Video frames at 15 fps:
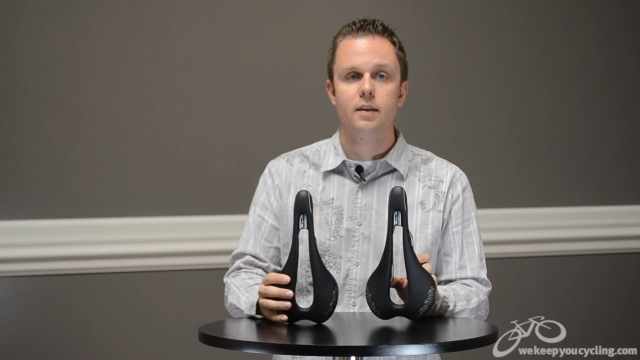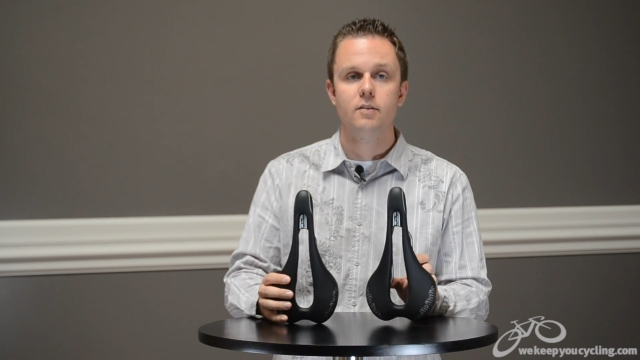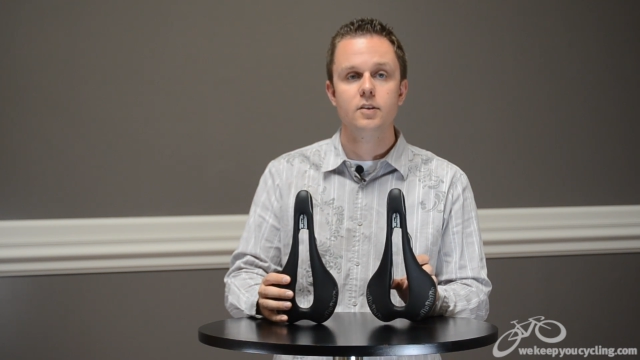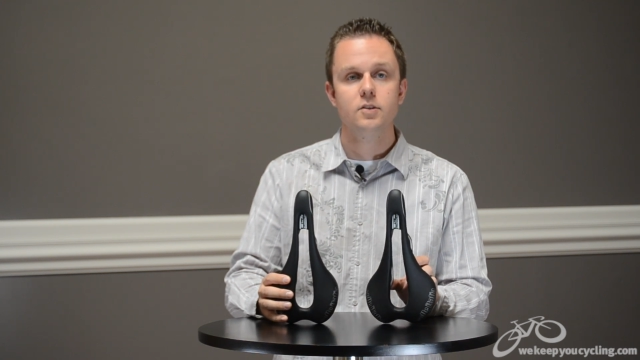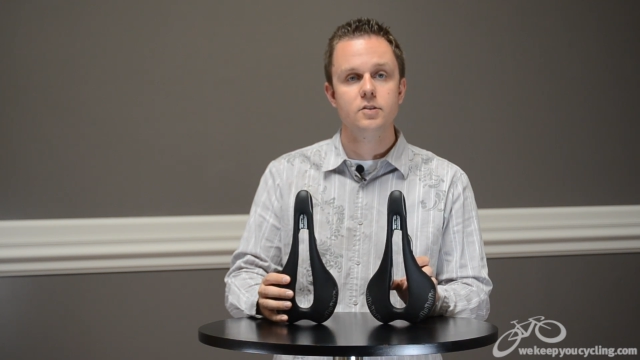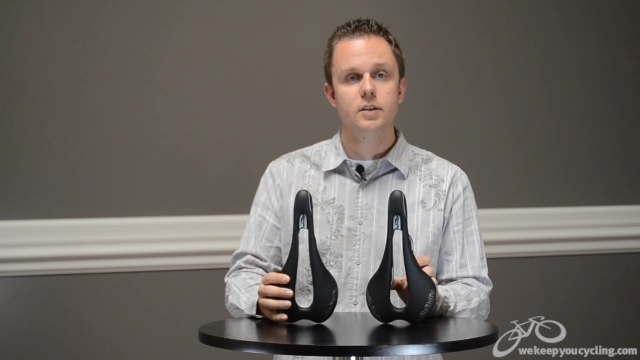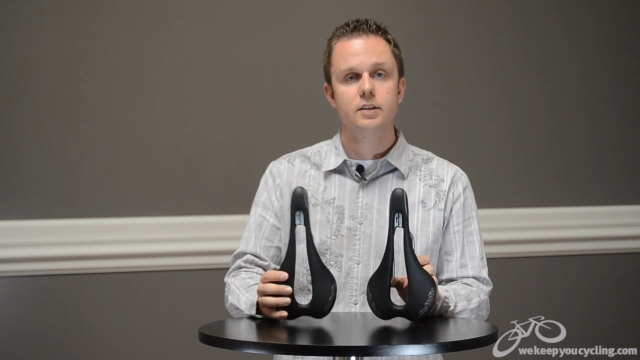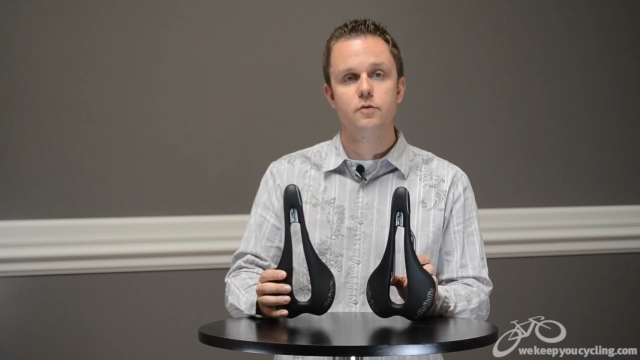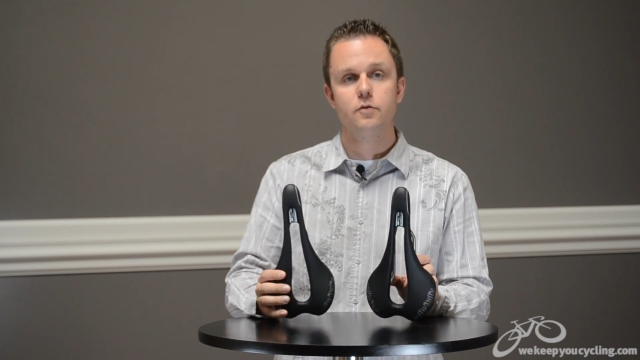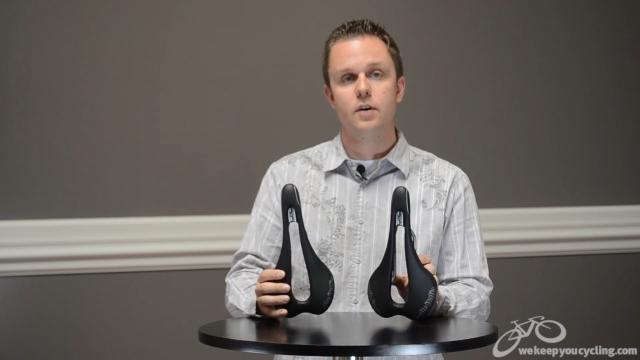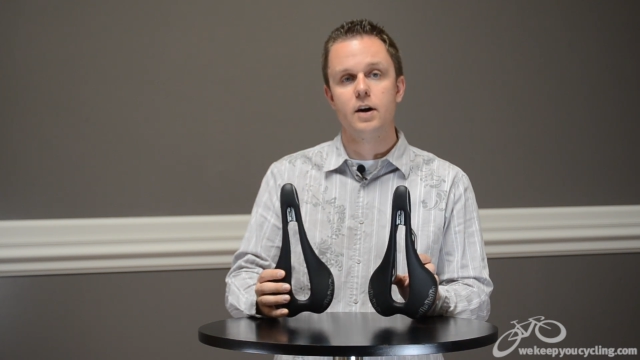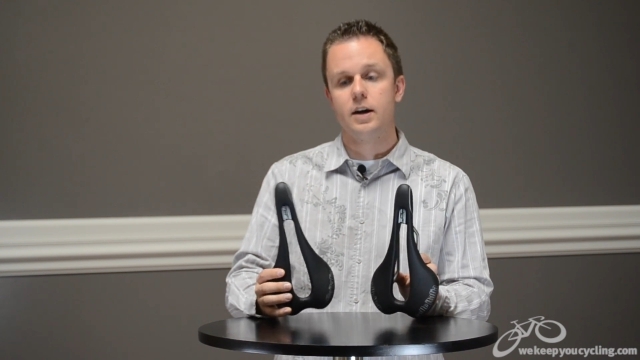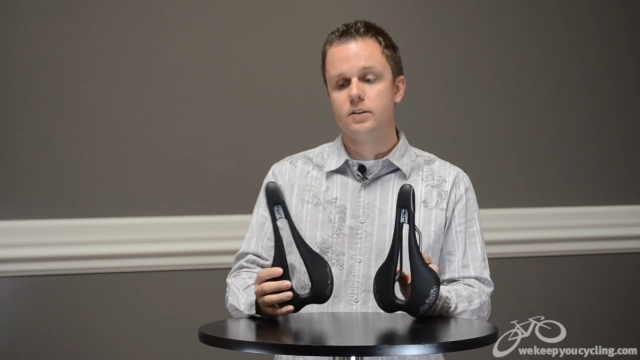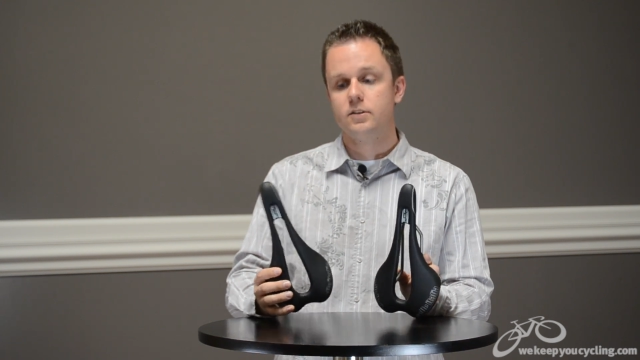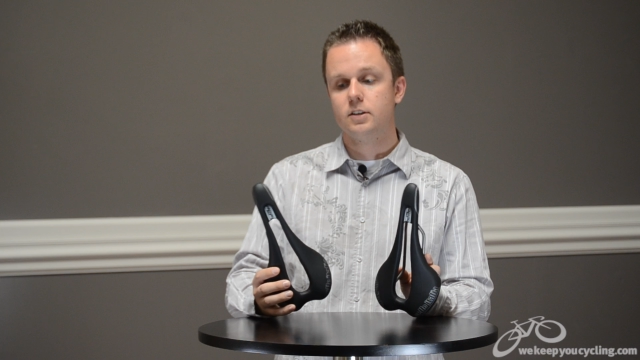This
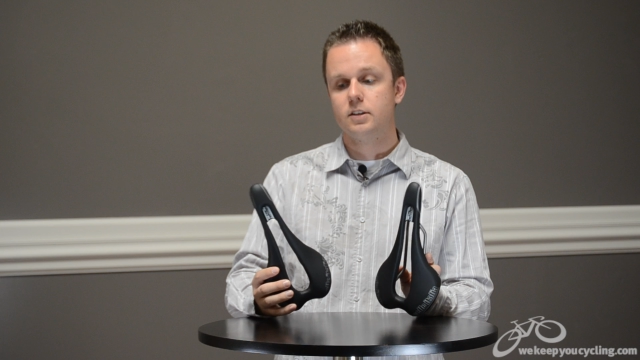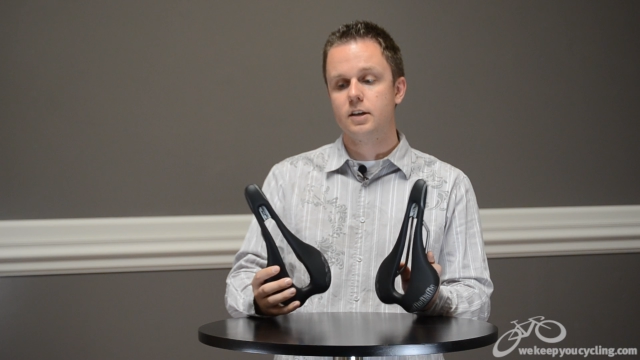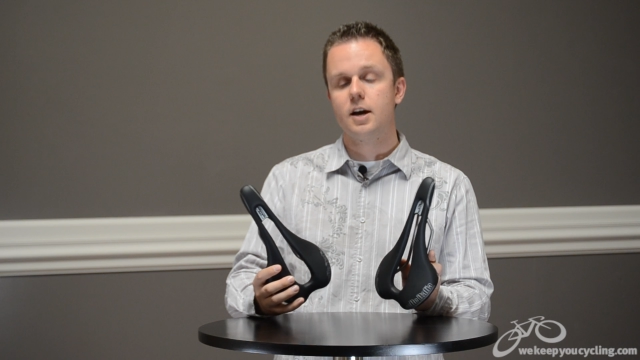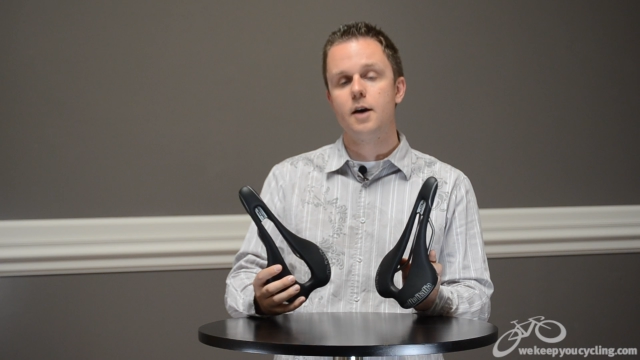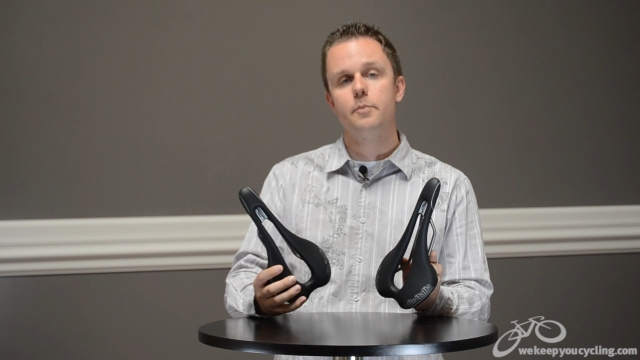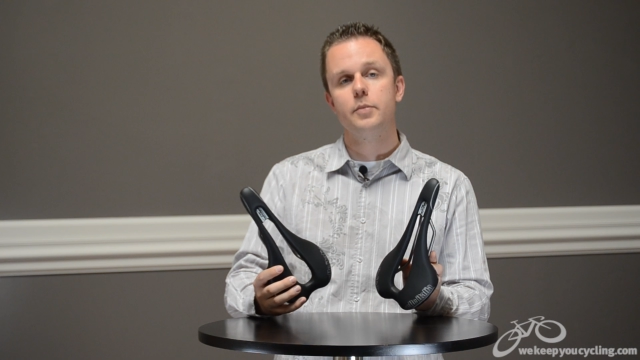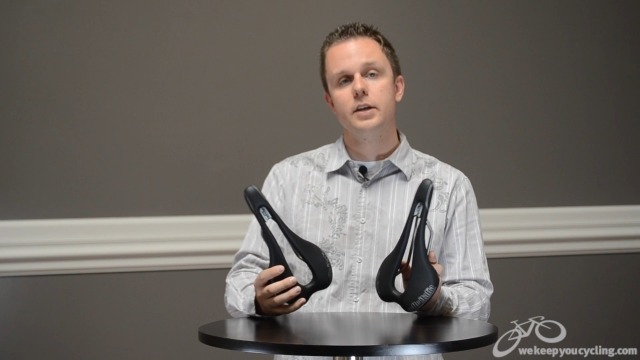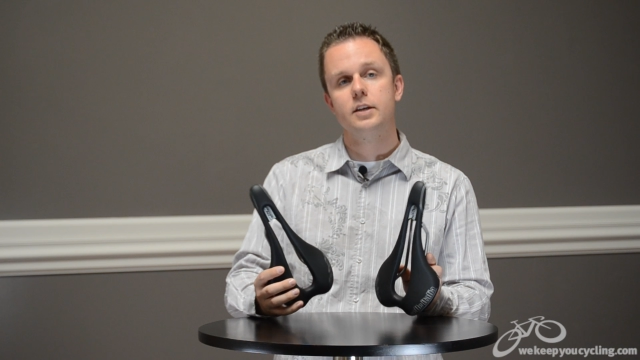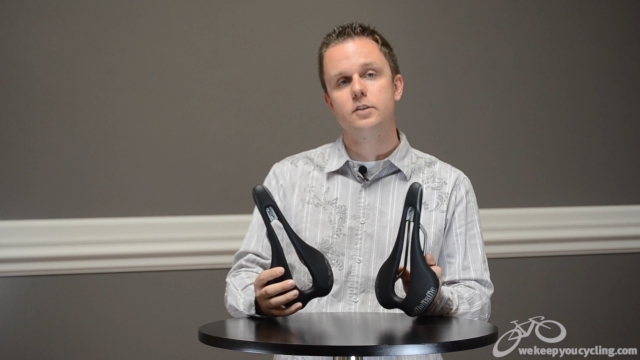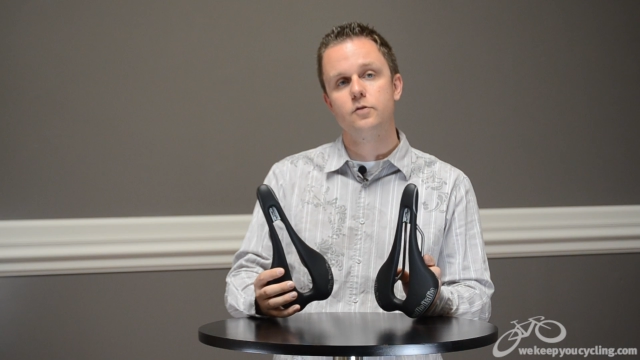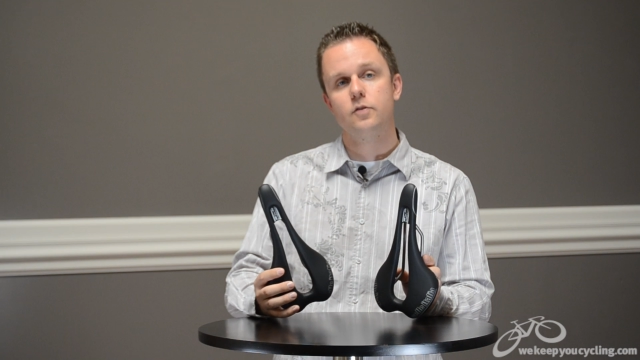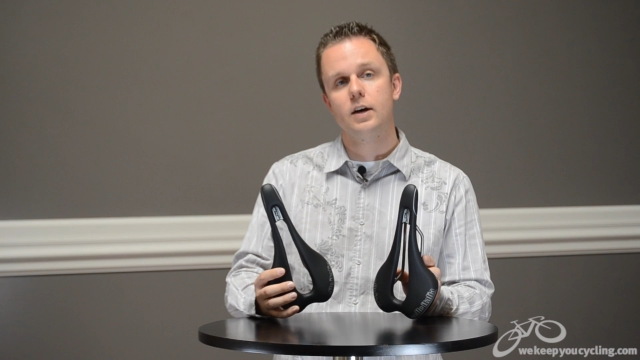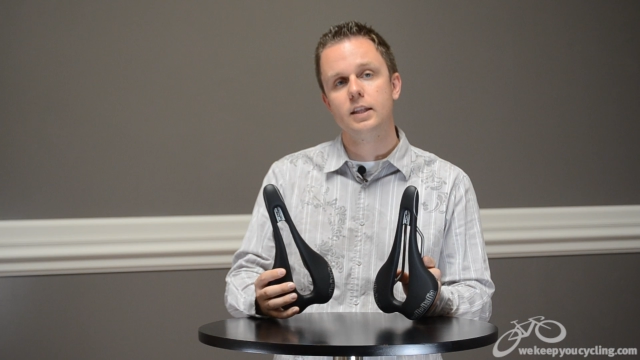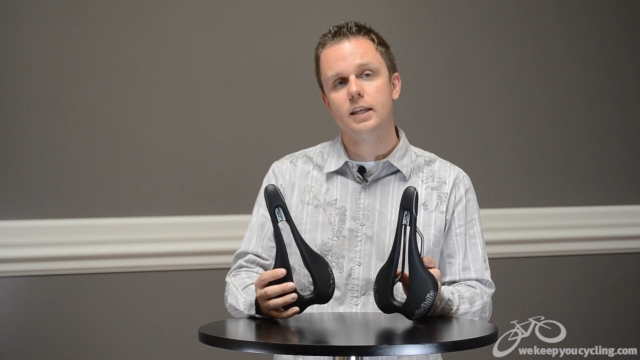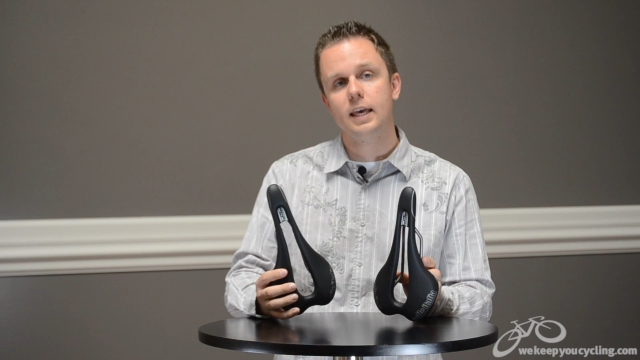signifies that the company has
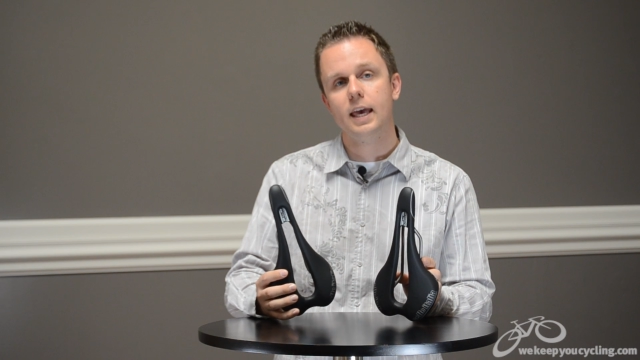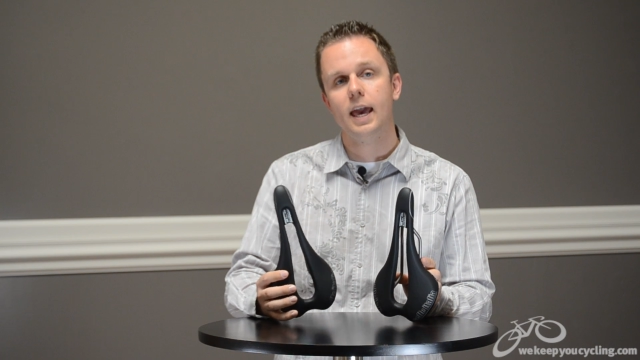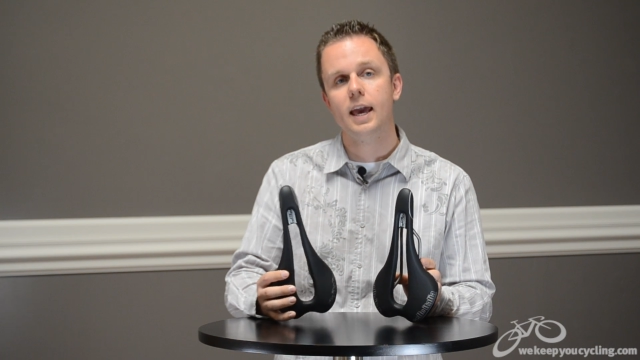finally